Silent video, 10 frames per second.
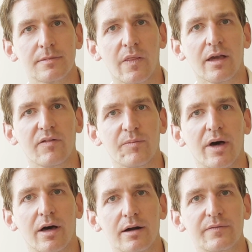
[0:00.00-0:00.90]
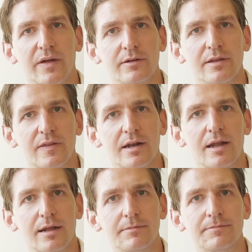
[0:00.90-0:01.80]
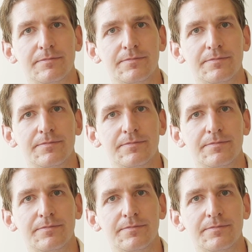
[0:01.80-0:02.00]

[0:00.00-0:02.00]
And then give them a hug if they look like they need it.